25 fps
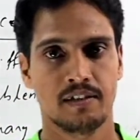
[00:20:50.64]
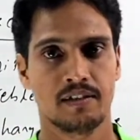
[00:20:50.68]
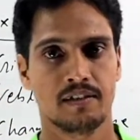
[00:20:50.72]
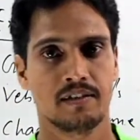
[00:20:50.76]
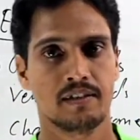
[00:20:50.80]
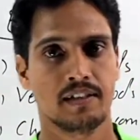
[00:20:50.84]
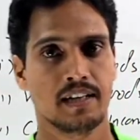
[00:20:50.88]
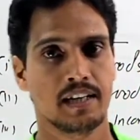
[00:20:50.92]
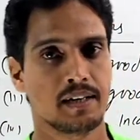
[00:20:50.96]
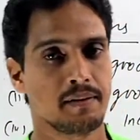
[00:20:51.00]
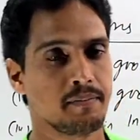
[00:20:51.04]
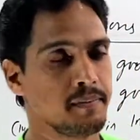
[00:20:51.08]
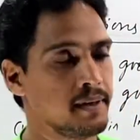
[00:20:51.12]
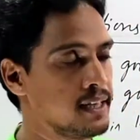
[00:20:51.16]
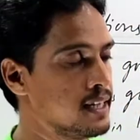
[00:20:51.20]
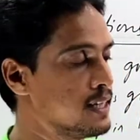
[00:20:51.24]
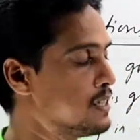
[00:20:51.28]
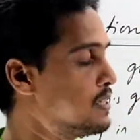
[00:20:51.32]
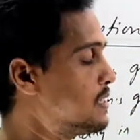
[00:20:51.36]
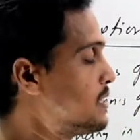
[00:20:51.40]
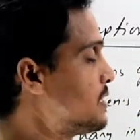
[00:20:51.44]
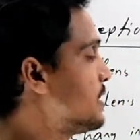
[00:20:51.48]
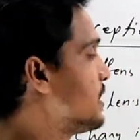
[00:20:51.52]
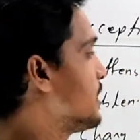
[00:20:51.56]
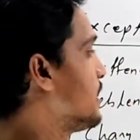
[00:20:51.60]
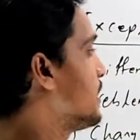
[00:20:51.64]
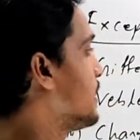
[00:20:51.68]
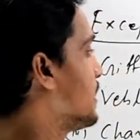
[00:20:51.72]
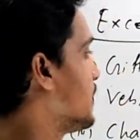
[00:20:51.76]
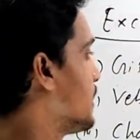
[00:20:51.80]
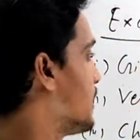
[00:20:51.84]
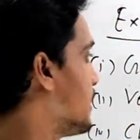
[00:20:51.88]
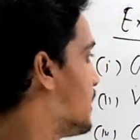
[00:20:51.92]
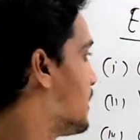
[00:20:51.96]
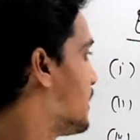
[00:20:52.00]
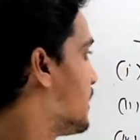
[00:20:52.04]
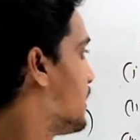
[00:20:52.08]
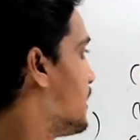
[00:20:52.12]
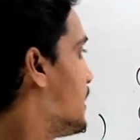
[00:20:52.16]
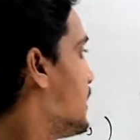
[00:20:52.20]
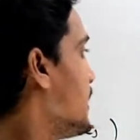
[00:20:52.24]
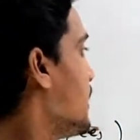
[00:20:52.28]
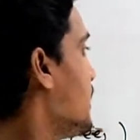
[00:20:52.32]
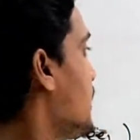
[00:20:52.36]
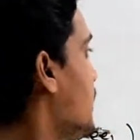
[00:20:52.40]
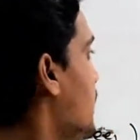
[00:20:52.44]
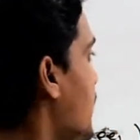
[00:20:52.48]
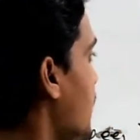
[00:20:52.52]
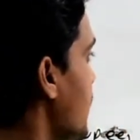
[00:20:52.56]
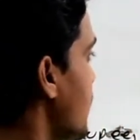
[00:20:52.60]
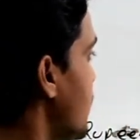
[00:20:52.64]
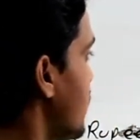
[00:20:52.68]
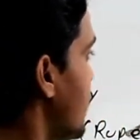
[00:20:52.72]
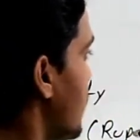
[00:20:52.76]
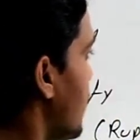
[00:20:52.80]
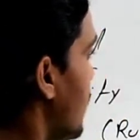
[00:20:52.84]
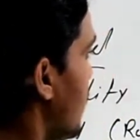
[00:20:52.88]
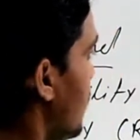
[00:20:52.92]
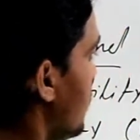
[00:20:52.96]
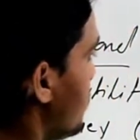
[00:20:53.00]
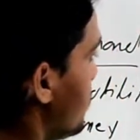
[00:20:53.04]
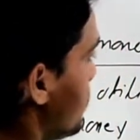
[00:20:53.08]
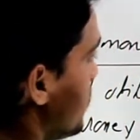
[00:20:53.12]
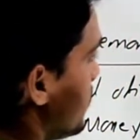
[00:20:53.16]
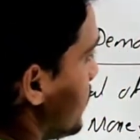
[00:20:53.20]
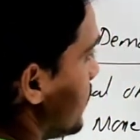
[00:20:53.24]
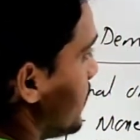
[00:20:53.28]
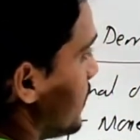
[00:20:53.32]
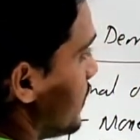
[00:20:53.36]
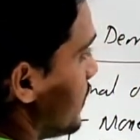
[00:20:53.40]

That means in case of